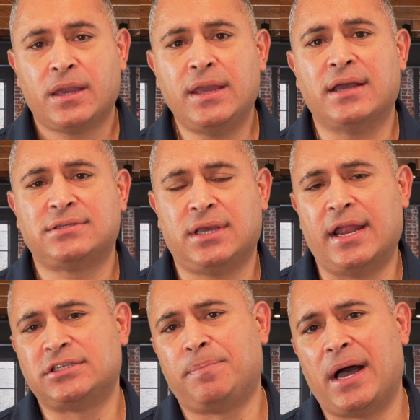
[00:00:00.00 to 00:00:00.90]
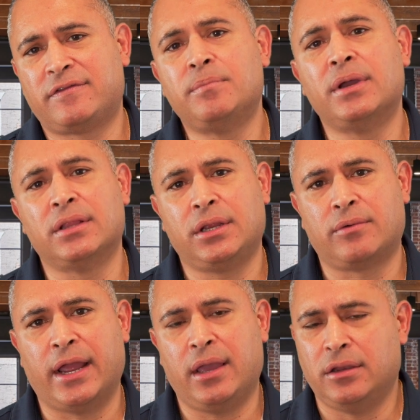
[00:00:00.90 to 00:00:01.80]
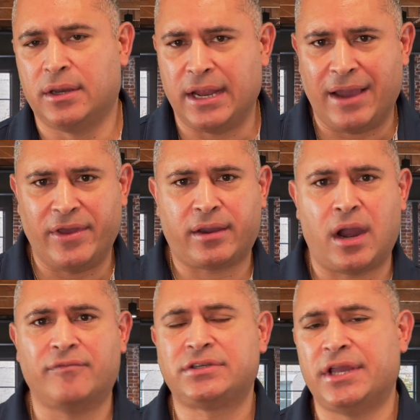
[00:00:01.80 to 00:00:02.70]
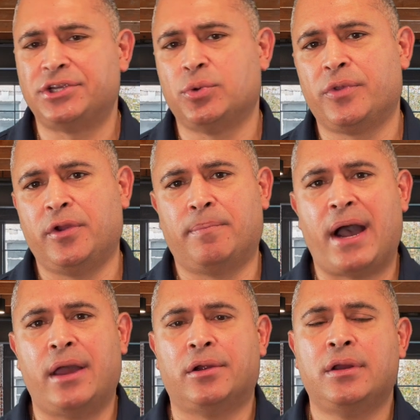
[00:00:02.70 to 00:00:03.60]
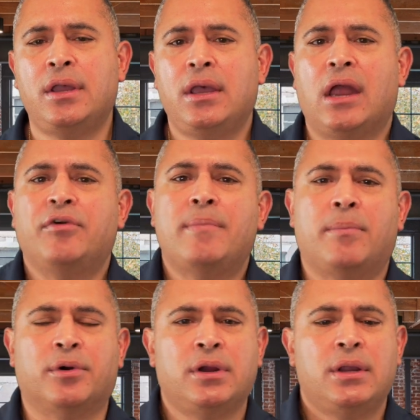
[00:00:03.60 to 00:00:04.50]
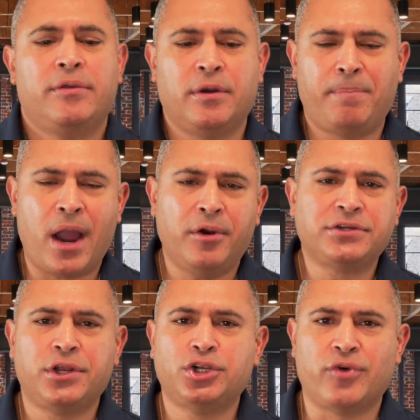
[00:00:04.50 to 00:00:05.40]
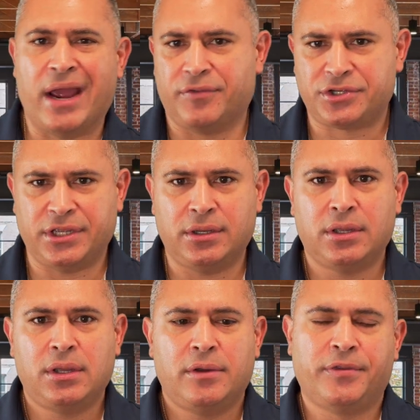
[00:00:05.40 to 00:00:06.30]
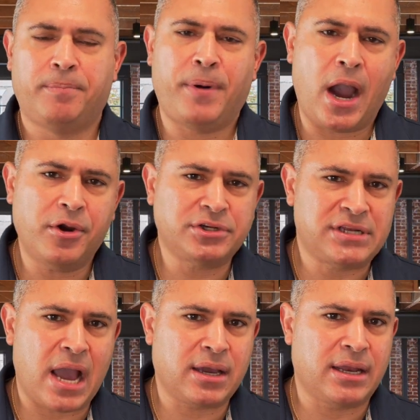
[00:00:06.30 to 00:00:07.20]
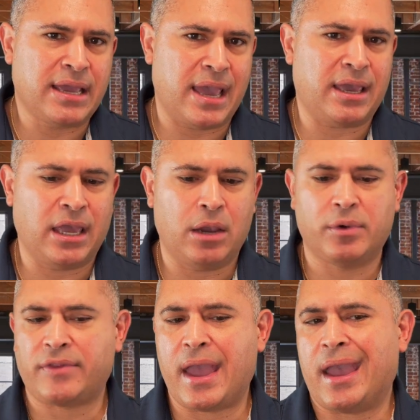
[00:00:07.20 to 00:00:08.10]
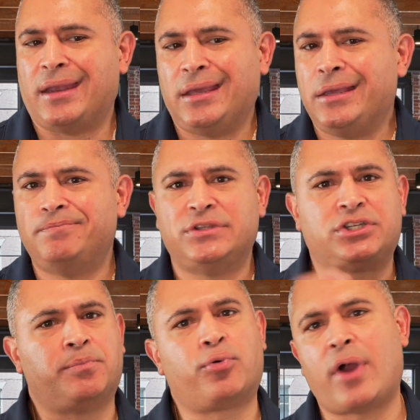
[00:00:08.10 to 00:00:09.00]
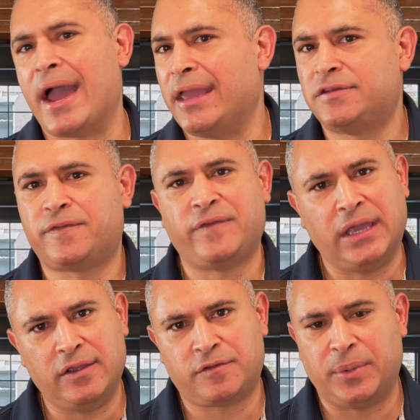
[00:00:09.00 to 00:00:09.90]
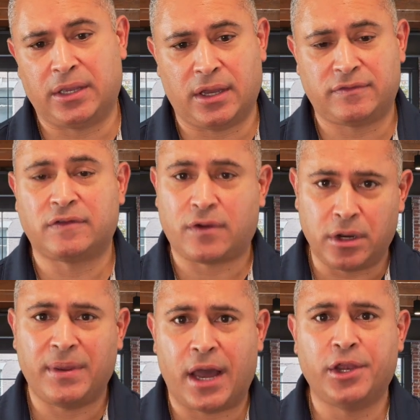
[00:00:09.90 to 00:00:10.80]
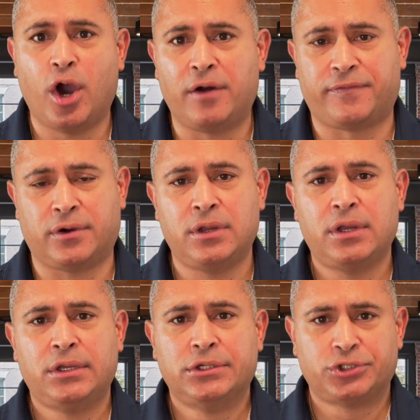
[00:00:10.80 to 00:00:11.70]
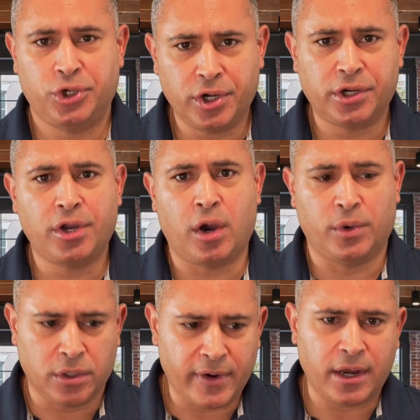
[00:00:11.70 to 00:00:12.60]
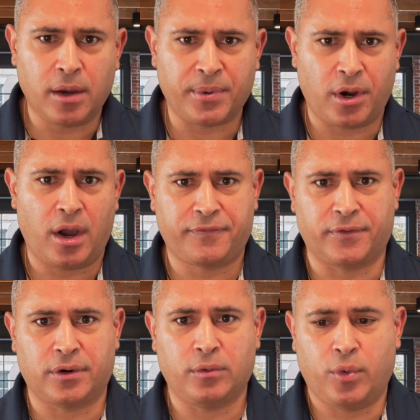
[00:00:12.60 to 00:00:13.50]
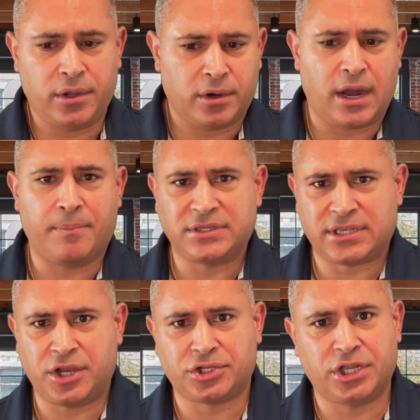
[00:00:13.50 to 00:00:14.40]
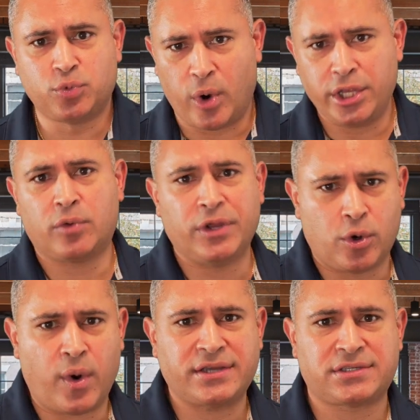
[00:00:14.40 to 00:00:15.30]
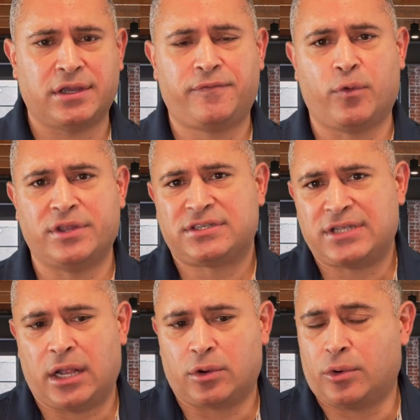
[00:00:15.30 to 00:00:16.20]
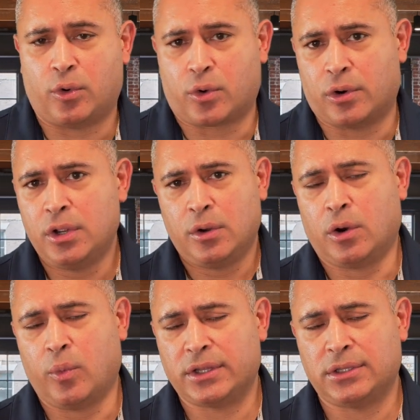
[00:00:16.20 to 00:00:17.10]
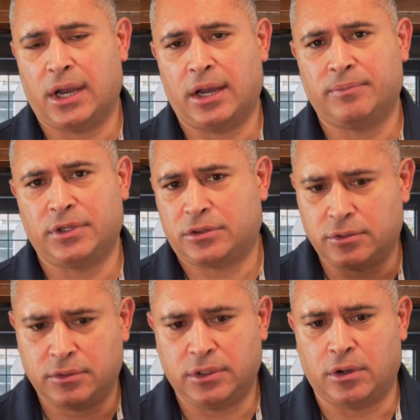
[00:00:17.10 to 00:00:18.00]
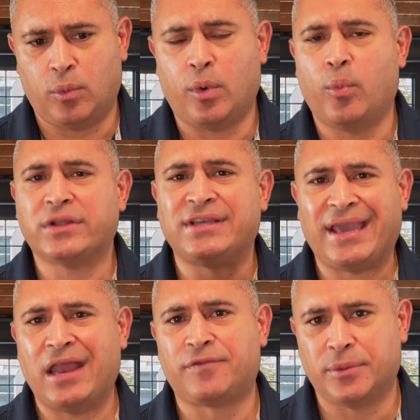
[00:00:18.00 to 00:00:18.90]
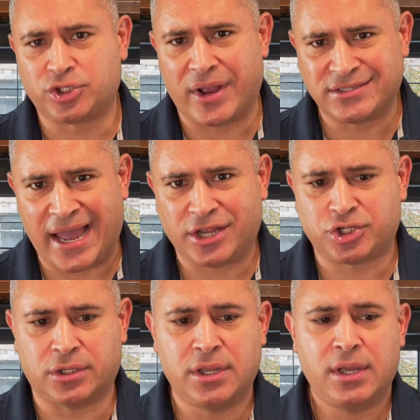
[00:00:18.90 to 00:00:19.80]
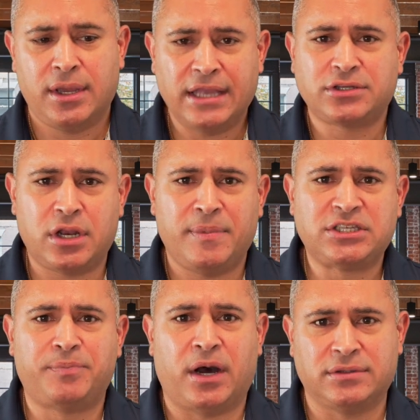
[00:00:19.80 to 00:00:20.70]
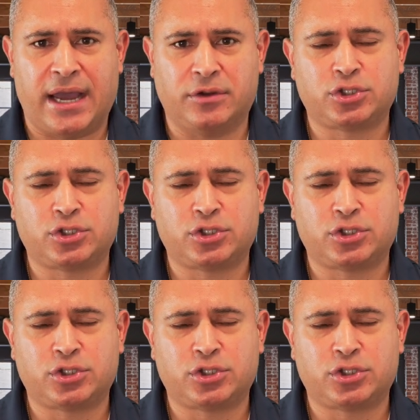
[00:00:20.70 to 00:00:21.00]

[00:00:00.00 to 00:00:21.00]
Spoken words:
Yes, and that's a possibility, right? And you're going to have that conversation with your buyer. And remember, the buyer's in the driver's seat. The buyer's not going to get hit with any surprise fees because it's going to be on the offer. So you're going to know when you're writing up an offer what your compensation is, what you're requesting for the seller, or what what to gain from the transaction. It's going to be spelled out.